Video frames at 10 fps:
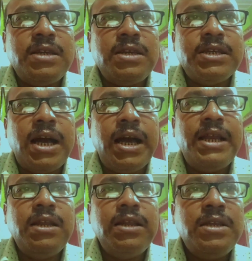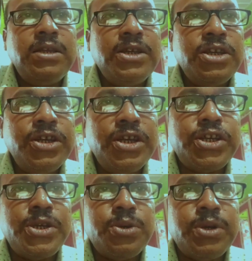ethyl
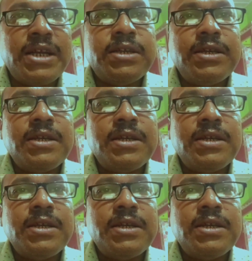ethionate.